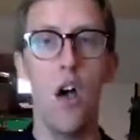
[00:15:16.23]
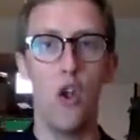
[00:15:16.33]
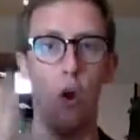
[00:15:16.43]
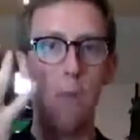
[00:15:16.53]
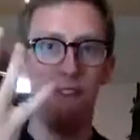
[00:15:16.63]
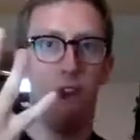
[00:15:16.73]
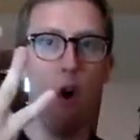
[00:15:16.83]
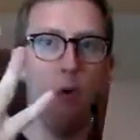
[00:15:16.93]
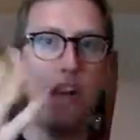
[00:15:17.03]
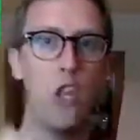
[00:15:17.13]

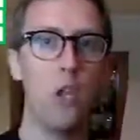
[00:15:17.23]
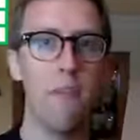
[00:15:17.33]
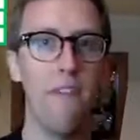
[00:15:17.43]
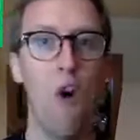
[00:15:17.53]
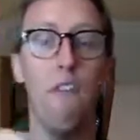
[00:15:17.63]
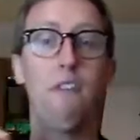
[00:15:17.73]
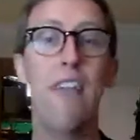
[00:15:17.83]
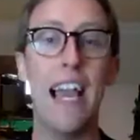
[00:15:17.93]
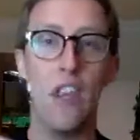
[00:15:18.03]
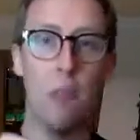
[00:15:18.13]
Reason number four,
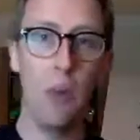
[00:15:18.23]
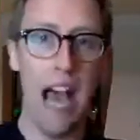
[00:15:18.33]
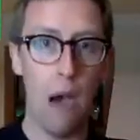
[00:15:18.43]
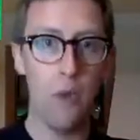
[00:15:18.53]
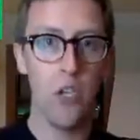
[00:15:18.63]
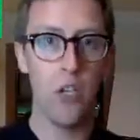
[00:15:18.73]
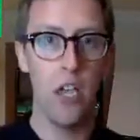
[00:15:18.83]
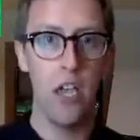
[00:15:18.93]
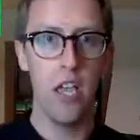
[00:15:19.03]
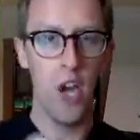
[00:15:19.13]
flexible
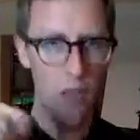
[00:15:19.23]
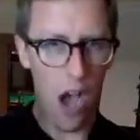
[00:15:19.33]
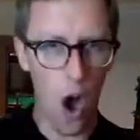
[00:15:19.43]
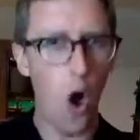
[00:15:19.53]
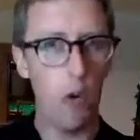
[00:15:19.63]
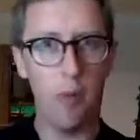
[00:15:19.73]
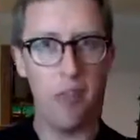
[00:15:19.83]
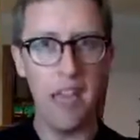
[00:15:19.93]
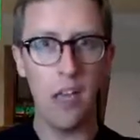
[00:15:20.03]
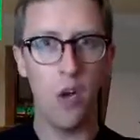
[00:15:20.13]
hours. You know that horrible
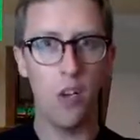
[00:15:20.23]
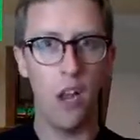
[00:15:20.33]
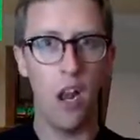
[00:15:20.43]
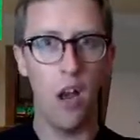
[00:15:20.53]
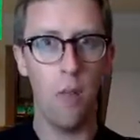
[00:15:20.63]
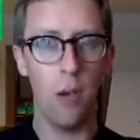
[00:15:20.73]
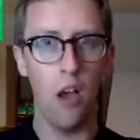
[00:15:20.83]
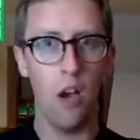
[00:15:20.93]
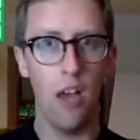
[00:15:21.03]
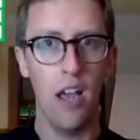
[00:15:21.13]
thing called an alarm
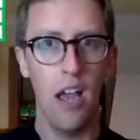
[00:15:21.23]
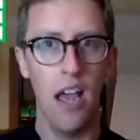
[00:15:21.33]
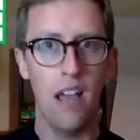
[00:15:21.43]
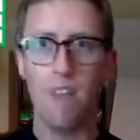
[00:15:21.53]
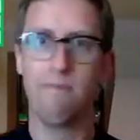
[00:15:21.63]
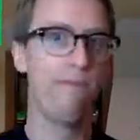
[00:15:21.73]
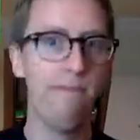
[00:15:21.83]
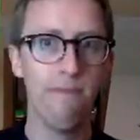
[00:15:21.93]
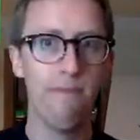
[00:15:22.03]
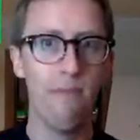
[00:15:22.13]
clock?
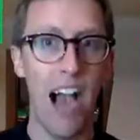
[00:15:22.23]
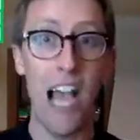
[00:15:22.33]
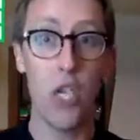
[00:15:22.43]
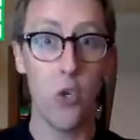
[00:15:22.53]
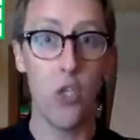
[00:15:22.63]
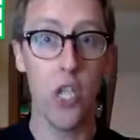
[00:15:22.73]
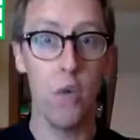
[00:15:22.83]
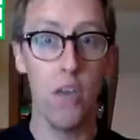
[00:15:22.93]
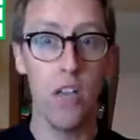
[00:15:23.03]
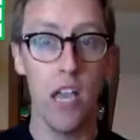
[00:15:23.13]
I used to.